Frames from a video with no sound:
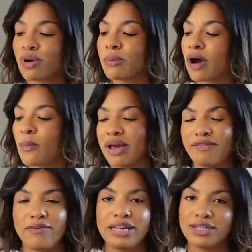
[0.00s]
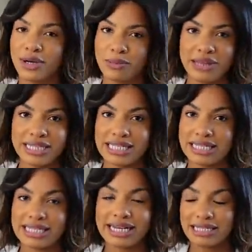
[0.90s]
Rob can't wait for me to open this,
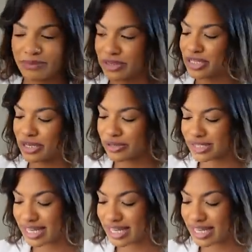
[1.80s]
he's desperate to use